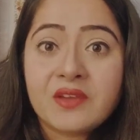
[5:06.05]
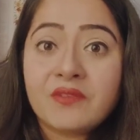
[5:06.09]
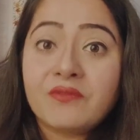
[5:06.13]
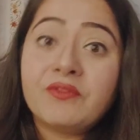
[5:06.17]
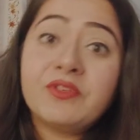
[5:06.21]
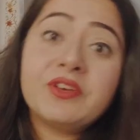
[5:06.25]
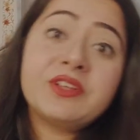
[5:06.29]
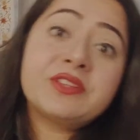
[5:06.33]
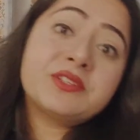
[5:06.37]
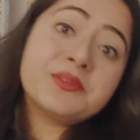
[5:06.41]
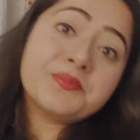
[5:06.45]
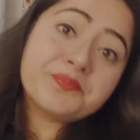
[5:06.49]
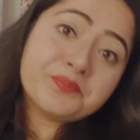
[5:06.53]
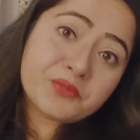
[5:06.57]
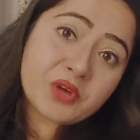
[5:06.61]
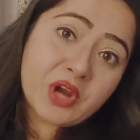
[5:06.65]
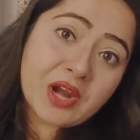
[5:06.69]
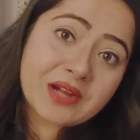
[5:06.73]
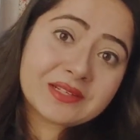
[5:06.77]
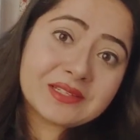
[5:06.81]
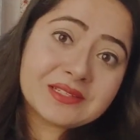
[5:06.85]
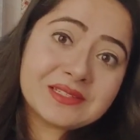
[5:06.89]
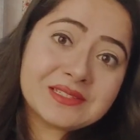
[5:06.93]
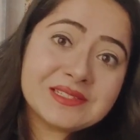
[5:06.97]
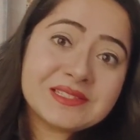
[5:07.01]
With
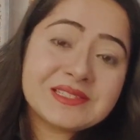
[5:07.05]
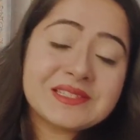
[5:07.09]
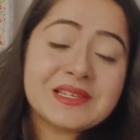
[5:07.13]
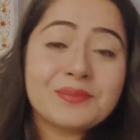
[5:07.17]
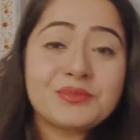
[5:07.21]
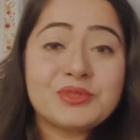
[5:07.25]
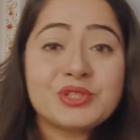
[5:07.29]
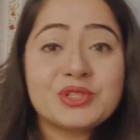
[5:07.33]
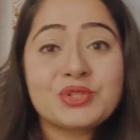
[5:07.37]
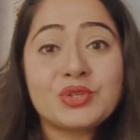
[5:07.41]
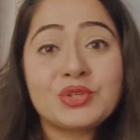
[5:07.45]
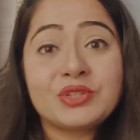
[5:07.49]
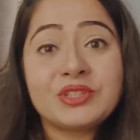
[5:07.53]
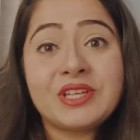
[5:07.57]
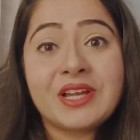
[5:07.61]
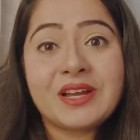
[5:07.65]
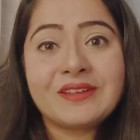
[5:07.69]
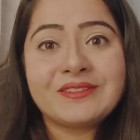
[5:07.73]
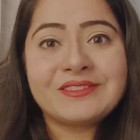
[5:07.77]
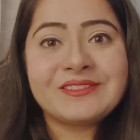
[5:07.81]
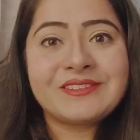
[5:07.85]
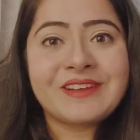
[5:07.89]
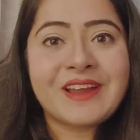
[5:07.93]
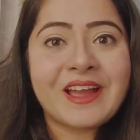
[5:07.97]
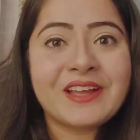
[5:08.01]
practical subjects, on the
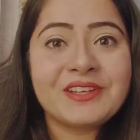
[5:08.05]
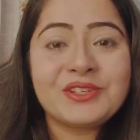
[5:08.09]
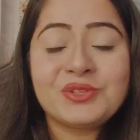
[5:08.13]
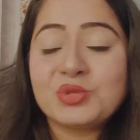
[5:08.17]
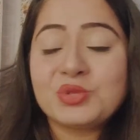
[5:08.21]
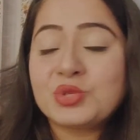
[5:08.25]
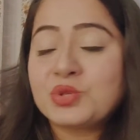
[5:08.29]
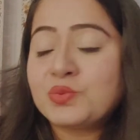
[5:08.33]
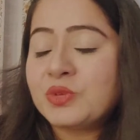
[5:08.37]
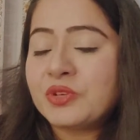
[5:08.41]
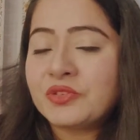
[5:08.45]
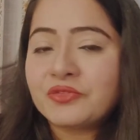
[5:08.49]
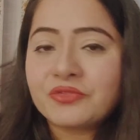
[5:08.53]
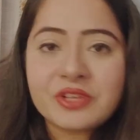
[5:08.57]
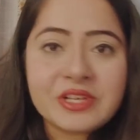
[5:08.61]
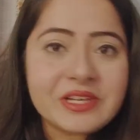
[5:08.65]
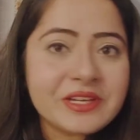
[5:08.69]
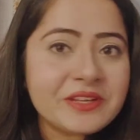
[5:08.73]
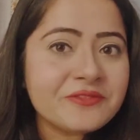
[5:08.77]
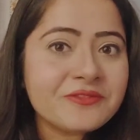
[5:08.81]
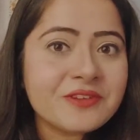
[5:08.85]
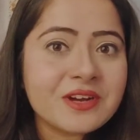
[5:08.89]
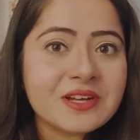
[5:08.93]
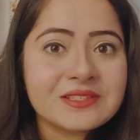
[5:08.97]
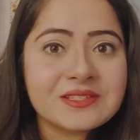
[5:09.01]
other hand, you should be
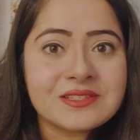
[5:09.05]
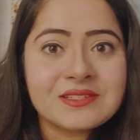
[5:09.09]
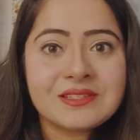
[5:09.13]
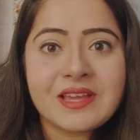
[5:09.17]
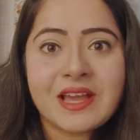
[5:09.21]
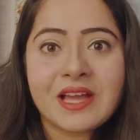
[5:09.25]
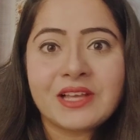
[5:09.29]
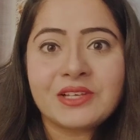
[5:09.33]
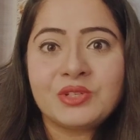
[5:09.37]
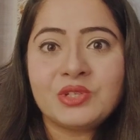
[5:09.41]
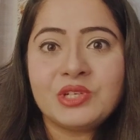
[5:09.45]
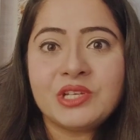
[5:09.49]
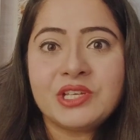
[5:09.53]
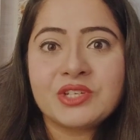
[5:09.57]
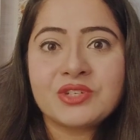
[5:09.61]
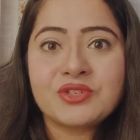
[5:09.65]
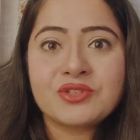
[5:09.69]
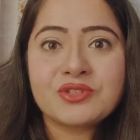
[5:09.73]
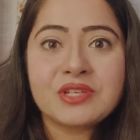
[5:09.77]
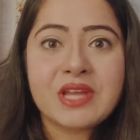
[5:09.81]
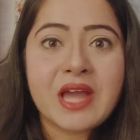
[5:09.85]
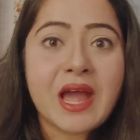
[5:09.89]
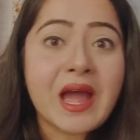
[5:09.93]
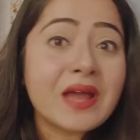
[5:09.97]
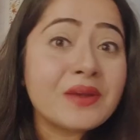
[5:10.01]
really fast in
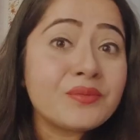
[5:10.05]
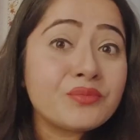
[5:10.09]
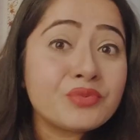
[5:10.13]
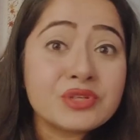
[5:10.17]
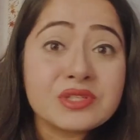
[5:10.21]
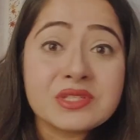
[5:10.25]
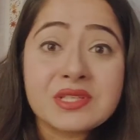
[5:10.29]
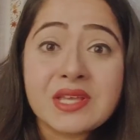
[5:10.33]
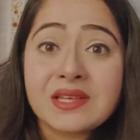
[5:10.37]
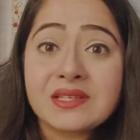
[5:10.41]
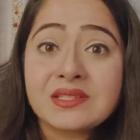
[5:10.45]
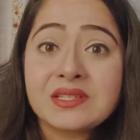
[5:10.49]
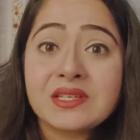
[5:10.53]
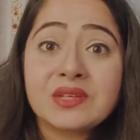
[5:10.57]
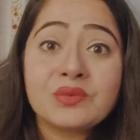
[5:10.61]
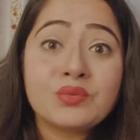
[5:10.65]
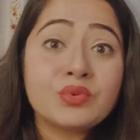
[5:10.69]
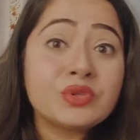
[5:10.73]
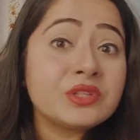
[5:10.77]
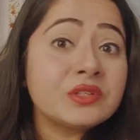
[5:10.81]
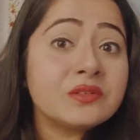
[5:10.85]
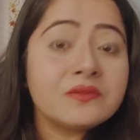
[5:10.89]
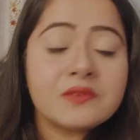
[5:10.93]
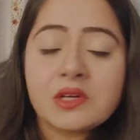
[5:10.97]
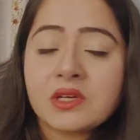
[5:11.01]
calculation and presenting
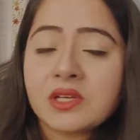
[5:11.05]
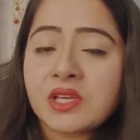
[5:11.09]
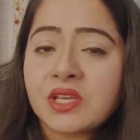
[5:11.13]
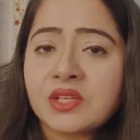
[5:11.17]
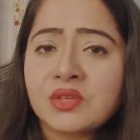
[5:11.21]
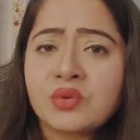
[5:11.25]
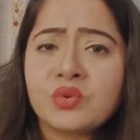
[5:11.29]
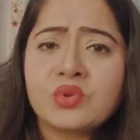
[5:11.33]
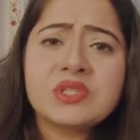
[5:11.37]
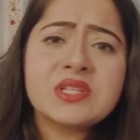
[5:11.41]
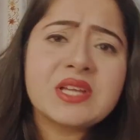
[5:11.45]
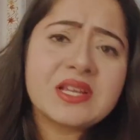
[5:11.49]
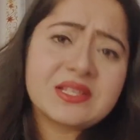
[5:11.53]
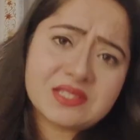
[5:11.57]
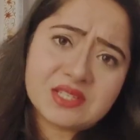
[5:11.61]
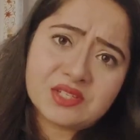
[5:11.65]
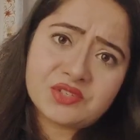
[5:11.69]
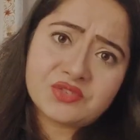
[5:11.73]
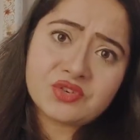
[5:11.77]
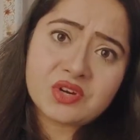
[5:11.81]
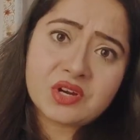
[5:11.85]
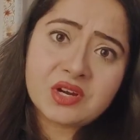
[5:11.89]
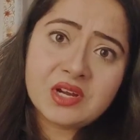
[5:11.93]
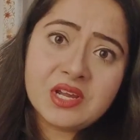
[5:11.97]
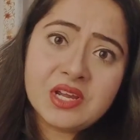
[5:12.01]
with the working notes,
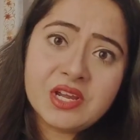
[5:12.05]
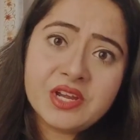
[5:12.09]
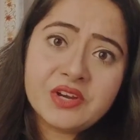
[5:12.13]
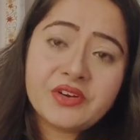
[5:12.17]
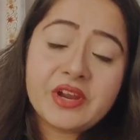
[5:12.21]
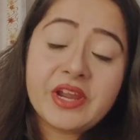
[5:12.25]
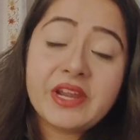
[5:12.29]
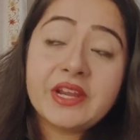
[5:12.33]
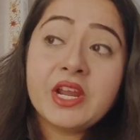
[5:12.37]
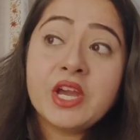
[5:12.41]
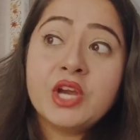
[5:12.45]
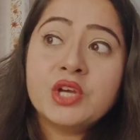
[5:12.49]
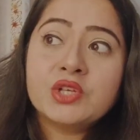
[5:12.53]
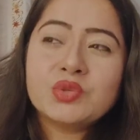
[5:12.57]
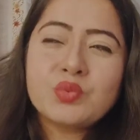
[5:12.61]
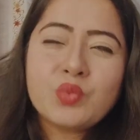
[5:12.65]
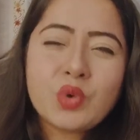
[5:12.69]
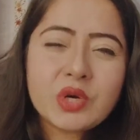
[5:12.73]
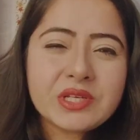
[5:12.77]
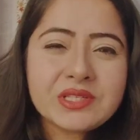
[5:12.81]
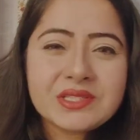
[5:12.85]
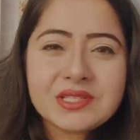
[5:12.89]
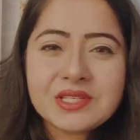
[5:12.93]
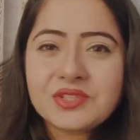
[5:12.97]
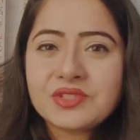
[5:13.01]
etc., right? So
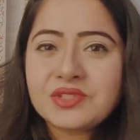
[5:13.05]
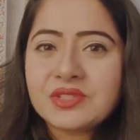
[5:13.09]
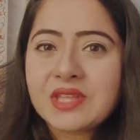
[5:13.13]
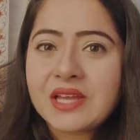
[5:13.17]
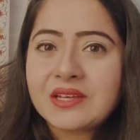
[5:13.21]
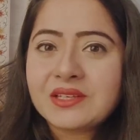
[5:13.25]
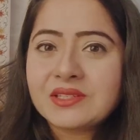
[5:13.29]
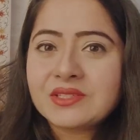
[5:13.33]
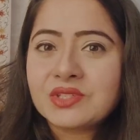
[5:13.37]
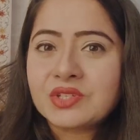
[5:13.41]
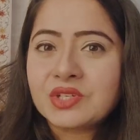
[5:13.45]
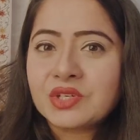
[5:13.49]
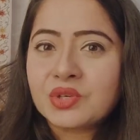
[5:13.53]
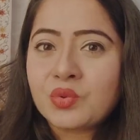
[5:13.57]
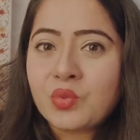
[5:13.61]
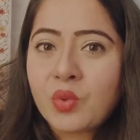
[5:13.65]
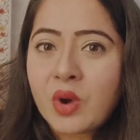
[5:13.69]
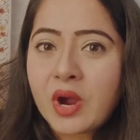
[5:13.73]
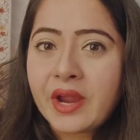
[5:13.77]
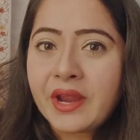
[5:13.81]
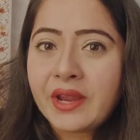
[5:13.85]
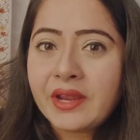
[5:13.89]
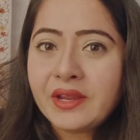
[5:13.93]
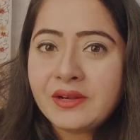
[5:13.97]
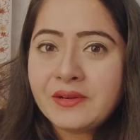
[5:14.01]
what is it that is
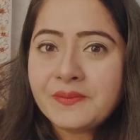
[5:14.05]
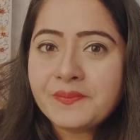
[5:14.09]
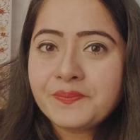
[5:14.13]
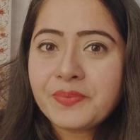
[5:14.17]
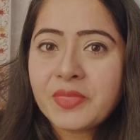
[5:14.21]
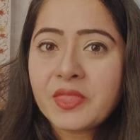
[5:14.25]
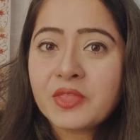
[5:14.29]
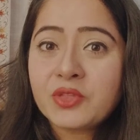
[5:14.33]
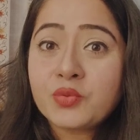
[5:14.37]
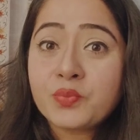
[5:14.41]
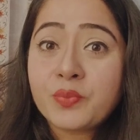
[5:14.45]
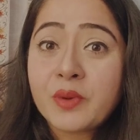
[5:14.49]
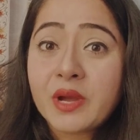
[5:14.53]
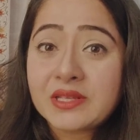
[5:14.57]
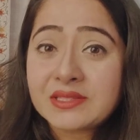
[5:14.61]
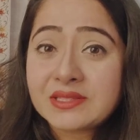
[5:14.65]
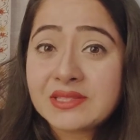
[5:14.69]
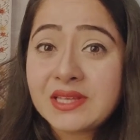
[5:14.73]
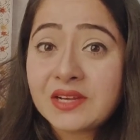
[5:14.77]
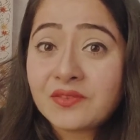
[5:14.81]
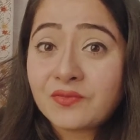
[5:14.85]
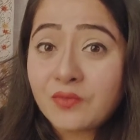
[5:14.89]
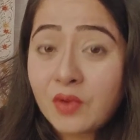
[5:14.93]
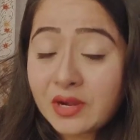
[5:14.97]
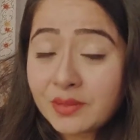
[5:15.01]
required to pass
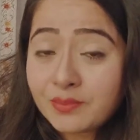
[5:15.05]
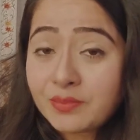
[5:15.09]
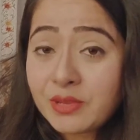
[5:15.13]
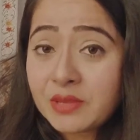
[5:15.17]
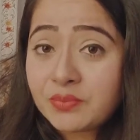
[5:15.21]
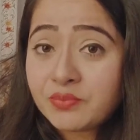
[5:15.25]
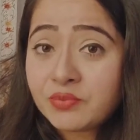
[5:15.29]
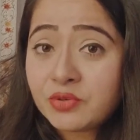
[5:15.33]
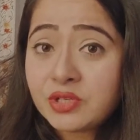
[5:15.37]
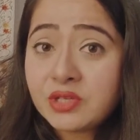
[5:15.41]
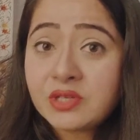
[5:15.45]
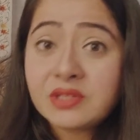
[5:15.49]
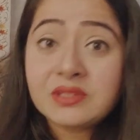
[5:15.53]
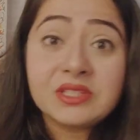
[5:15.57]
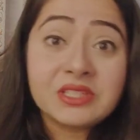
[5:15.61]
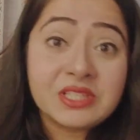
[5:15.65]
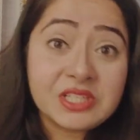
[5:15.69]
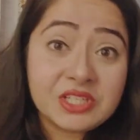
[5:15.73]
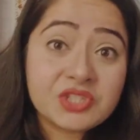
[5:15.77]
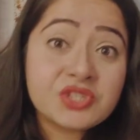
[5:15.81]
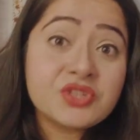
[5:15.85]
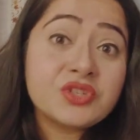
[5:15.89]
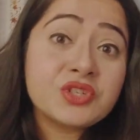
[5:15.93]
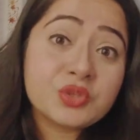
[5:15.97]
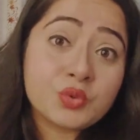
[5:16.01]
that one paper? The
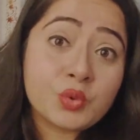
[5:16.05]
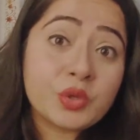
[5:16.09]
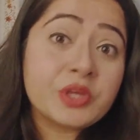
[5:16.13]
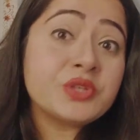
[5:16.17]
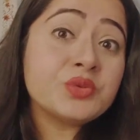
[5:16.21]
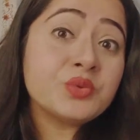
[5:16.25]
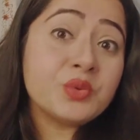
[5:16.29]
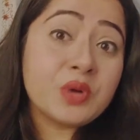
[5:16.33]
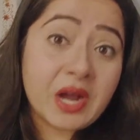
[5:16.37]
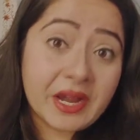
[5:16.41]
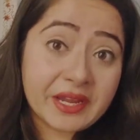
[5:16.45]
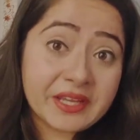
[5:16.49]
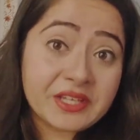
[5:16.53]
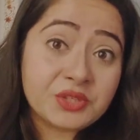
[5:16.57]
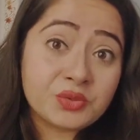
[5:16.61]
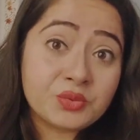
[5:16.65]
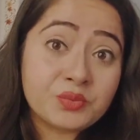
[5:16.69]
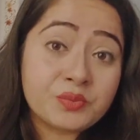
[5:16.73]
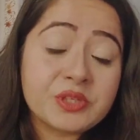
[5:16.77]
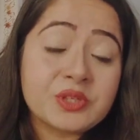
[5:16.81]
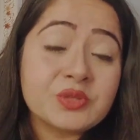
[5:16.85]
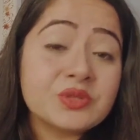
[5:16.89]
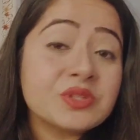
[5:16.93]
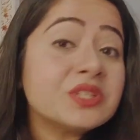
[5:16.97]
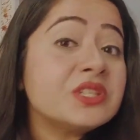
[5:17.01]
teacher is going to guide you
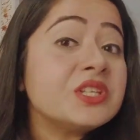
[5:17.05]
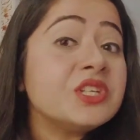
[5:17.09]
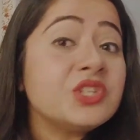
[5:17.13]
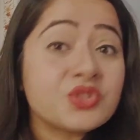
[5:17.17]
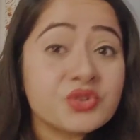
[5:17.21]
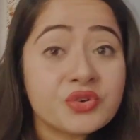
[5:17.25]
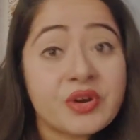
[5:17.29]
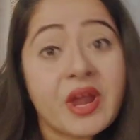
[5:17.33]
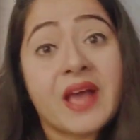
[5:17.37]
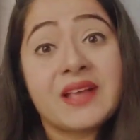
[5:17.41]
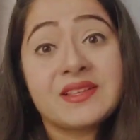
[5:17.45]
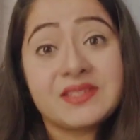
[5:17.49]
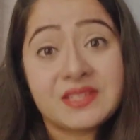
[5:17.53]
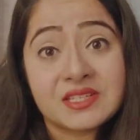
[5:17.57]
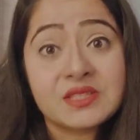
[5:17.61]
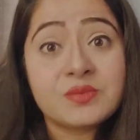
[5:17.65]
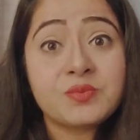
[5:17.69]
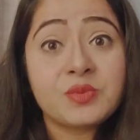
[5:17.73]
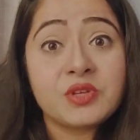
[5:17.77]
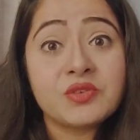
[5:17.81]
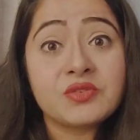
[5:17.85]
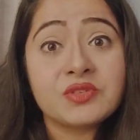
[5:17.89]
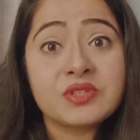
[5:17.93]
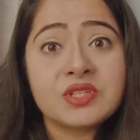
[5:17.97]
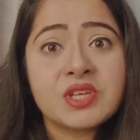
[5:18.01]
because the teacher has
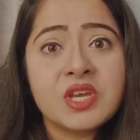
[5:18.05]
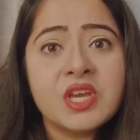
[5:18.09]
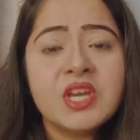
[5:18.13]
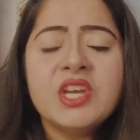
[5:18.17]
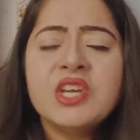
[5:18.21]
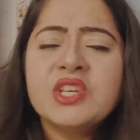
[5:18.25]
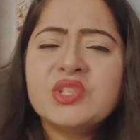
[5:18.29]
experience.